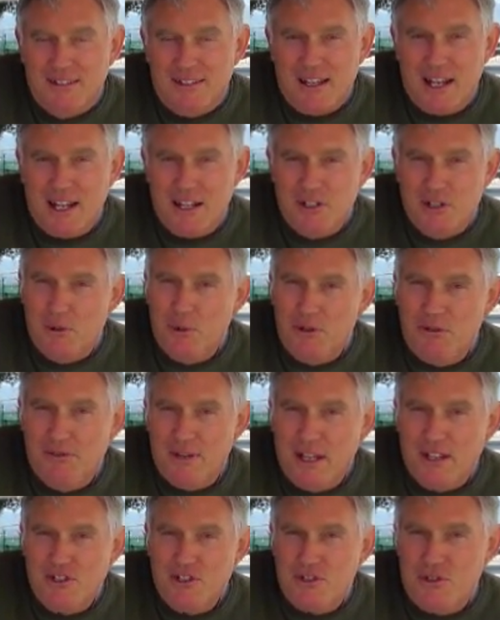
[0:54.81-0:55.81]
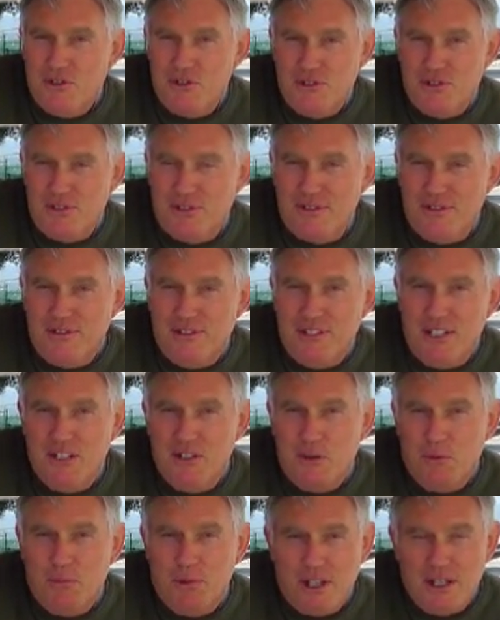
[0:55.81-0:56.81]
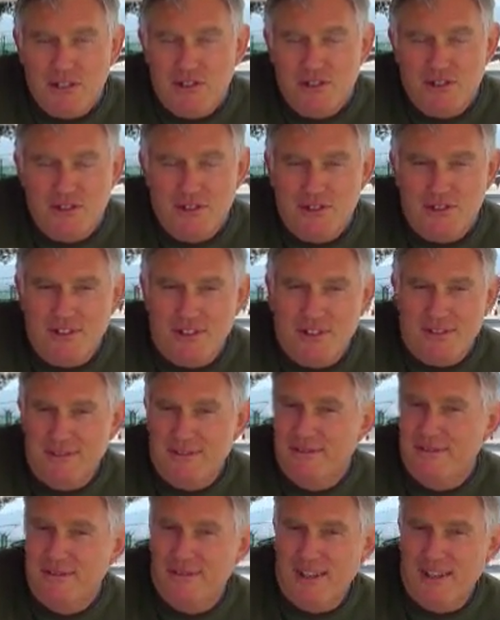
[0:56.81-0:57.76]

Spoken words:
kind of new adventures and see new places. And